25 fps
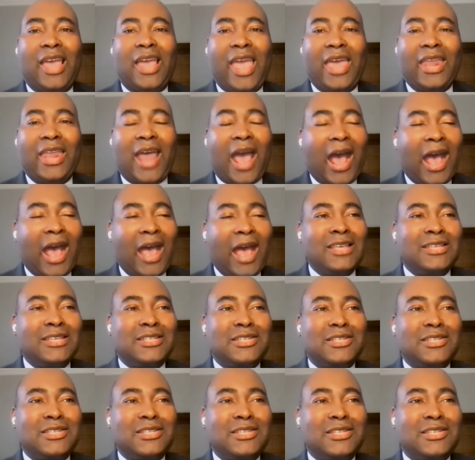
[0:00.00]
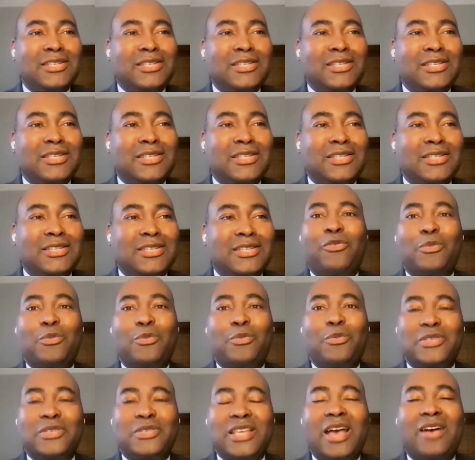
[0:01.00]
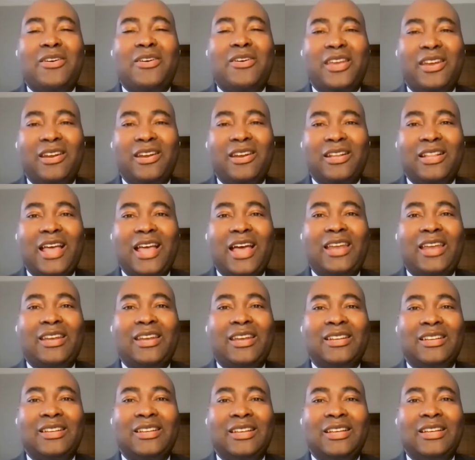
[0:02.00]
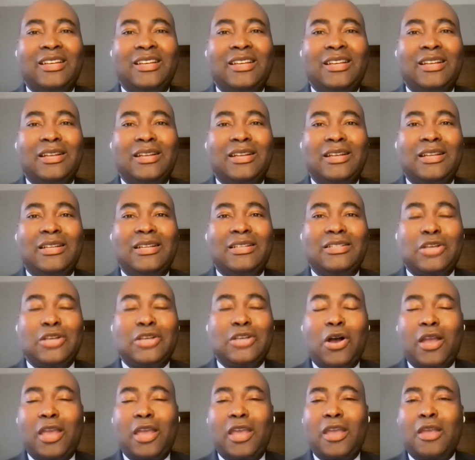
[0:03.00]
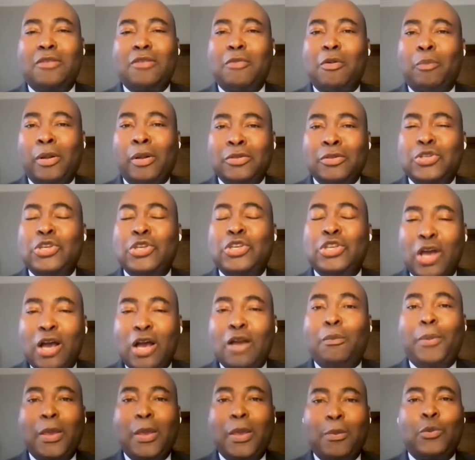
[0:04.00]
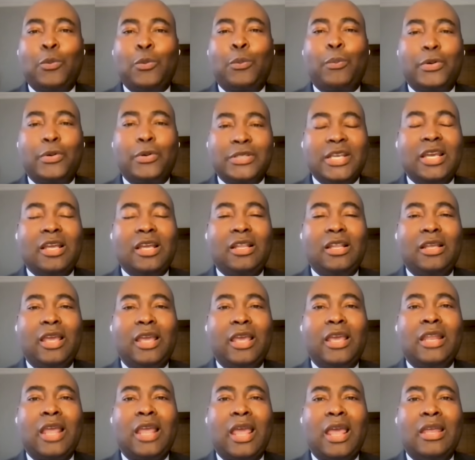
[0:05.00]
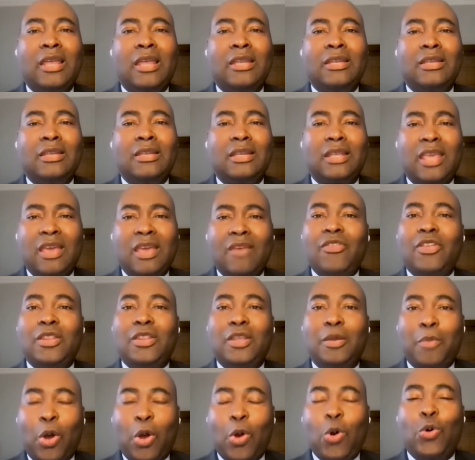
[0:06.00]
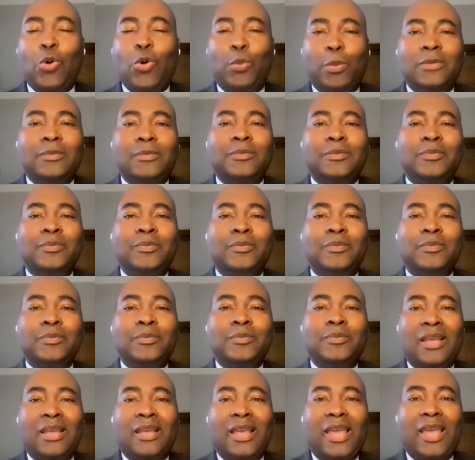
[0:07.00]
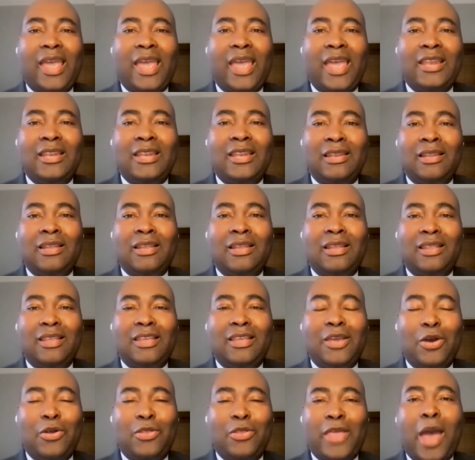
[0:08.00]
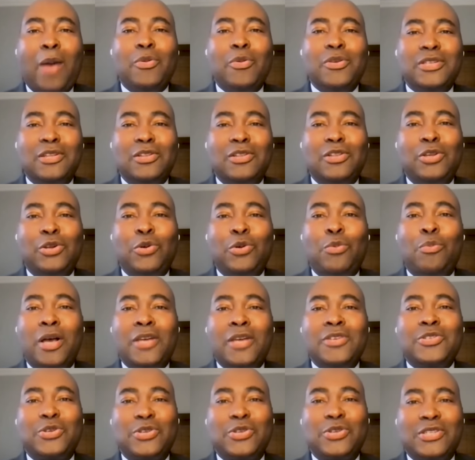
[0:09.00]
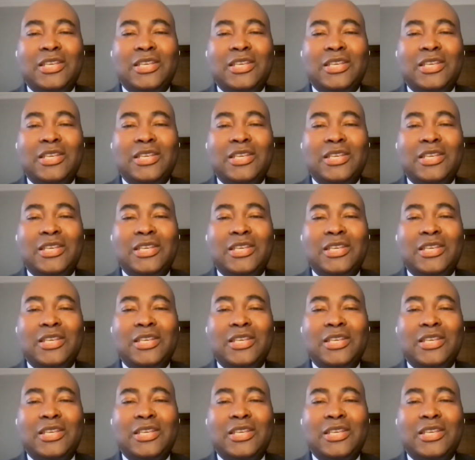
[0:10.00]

And I saw this black man from South Carolina talking about, to young people, particularly, and giving them hope. And you know that was a little mustard